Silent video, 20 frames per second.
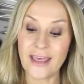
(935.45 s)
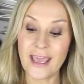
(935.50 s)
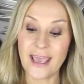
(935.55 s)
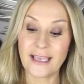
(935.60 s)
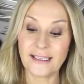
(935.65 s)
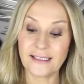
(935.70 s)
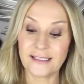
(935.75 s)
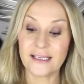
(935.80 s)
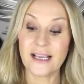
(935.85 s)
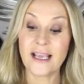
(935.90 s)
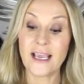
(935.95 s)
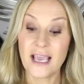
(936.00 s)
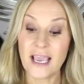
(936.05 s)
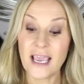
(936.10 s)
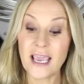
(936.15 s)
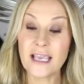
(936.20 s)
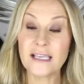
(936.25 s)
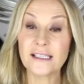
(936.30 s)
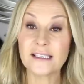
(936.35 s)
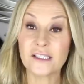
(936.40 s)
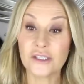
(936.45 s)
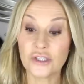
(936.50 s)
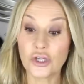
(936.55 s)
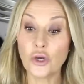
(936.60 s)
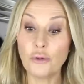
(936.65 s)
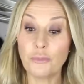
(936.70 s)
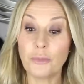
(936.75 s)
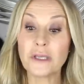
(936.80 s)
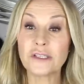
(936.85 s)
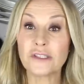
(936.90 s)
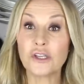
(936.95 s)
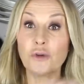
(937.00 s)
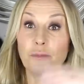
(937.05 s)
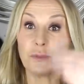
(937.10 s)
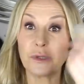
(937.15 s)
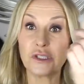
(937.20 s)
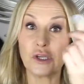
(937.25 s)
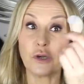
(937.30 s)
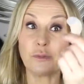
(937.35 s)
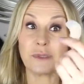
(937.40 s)
This is super,
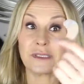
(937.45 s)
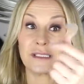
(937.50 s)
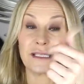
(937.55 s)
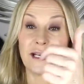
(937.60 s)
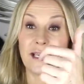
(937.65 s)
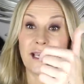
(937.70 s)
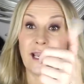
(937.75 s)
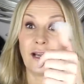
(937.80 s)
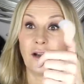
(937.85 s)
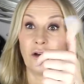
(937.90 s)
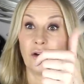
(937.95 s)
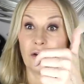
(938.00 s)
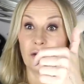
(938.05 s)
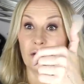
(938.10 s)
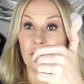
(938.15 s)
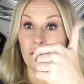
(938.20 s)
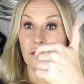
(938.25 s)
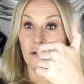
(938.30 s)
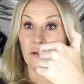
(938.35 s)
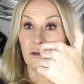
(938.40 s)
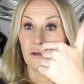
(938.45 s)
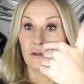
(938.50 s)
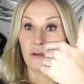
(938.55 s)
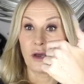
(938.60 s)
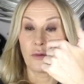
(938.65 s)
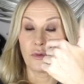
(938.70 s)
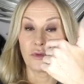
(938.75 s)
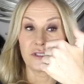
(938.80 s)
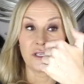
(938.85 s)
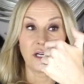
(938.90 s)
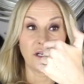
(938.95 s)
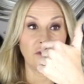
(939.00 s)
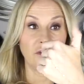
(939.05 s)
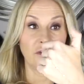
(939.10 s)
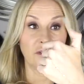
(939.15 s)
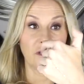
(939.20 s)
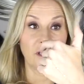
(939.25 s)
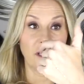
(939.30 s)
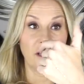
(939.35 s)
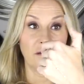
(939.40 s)
super, super sticky. Look, that will stick
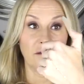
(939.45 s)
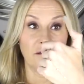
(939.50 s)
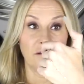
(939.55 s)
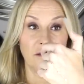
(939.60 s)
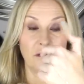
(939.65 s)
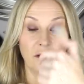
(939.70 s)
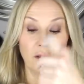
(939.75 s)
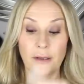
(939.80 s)
to your skin.